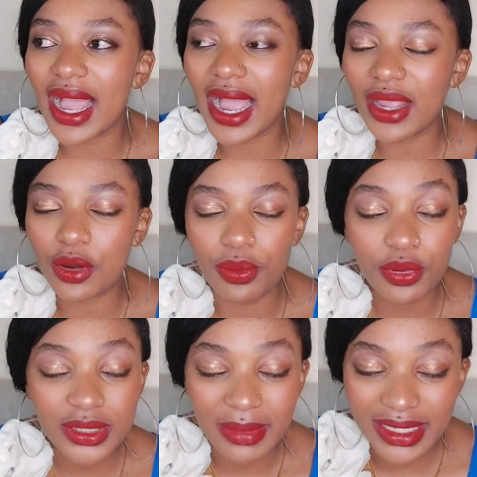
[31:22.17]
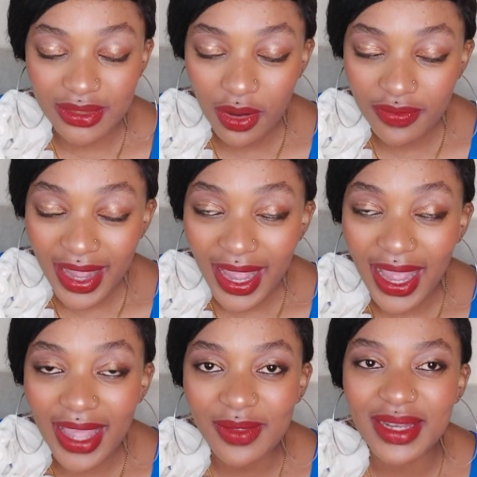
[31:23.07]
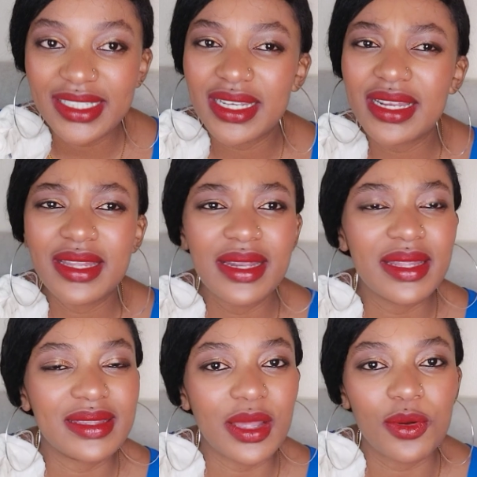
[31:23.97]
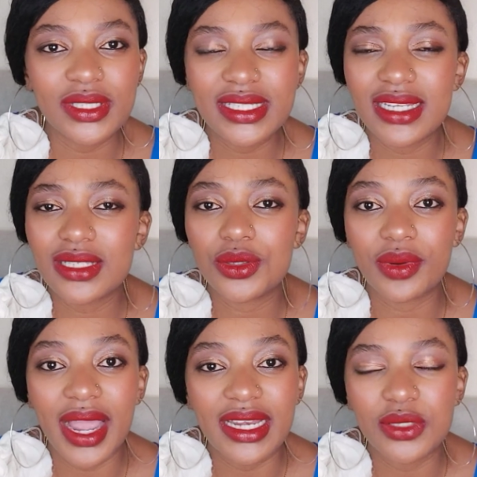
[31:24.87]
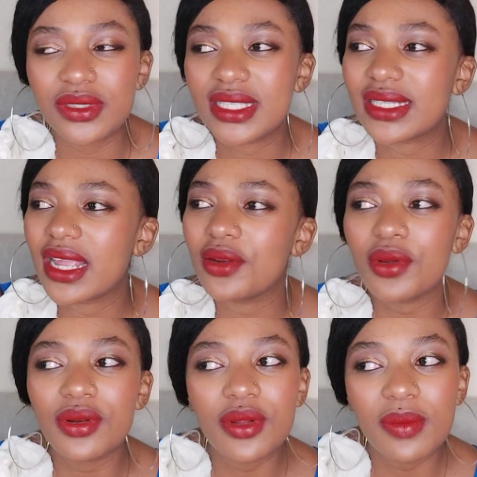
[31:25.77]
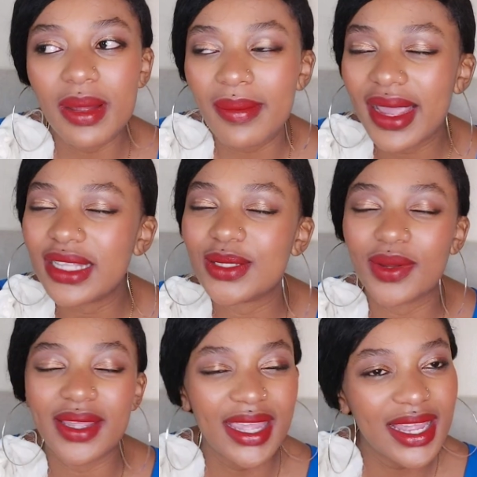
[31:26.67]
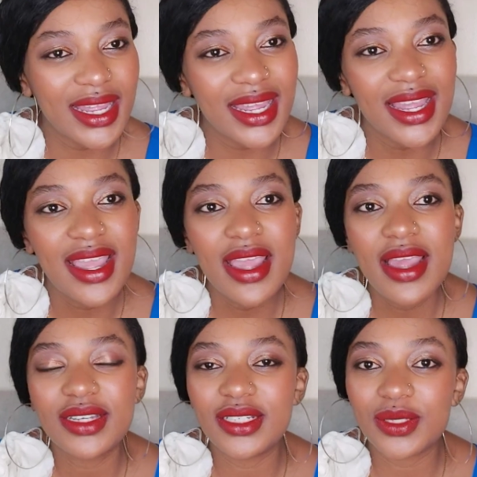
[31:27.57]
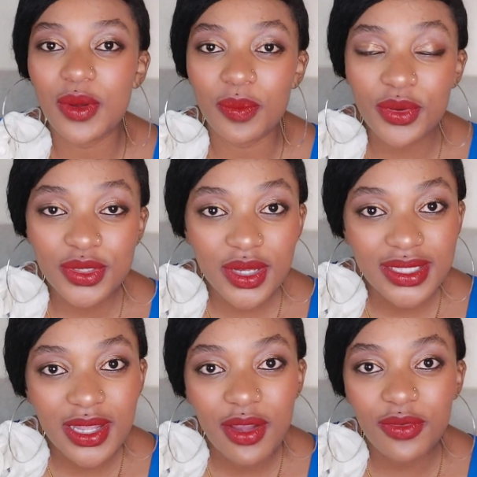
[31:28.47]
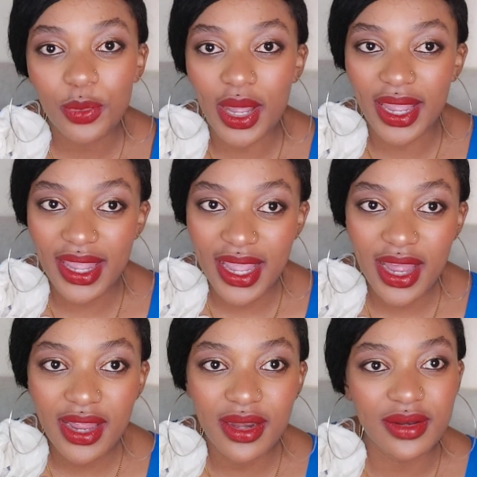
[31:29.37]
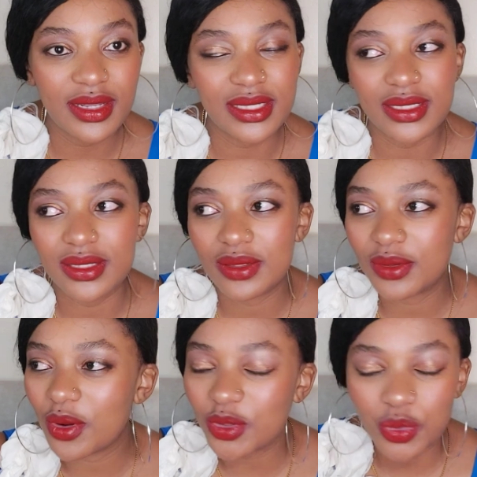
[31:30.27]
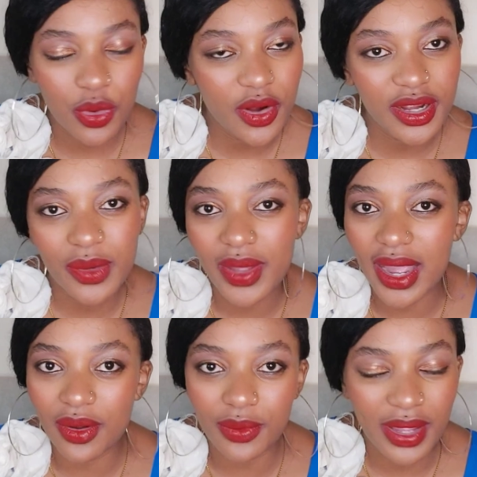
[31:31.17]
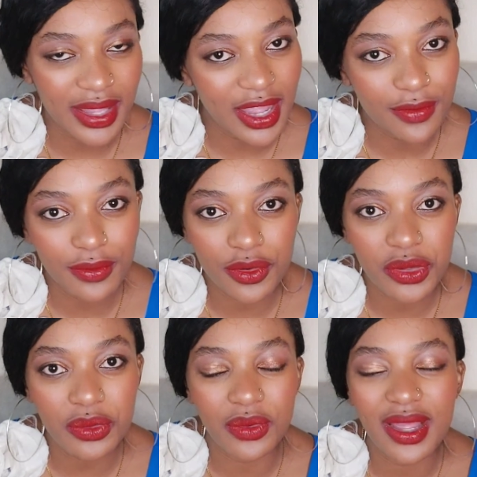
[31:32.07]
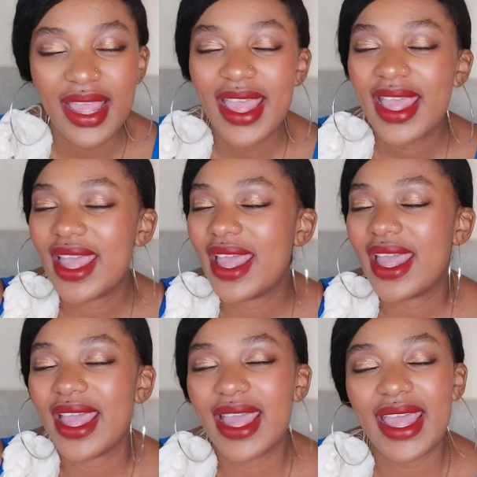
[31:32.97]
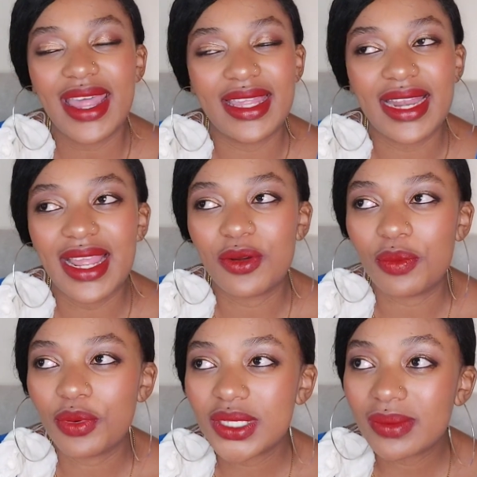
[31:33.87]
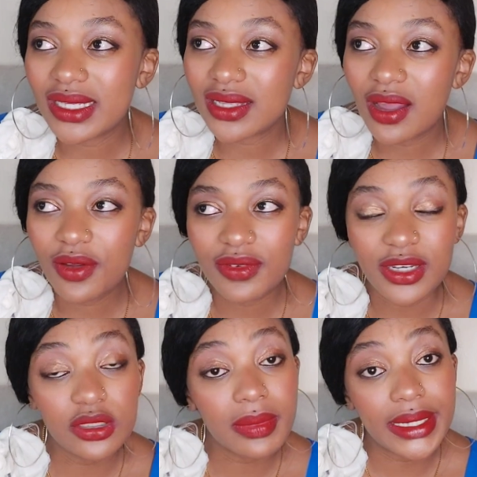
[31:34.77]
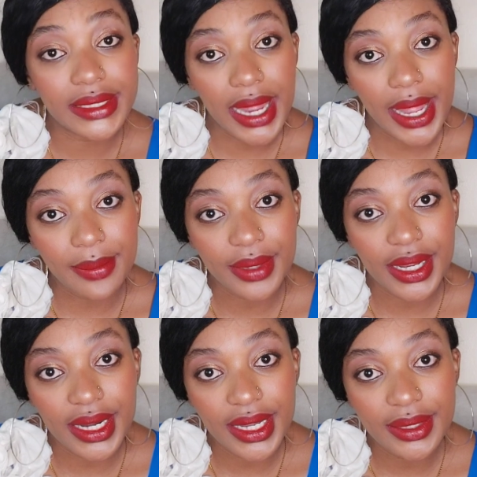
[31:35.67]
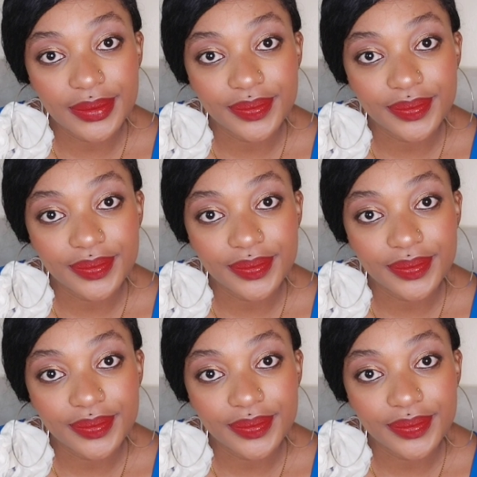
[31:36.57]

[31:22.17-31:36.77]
I composed myself. And then the, the host just so kind. She was just like, No, no, mama, it's okay. Just compose yourself. We are here. There's, don't worry. We are, we are here for you. And then I composed myself. I took my time, honey.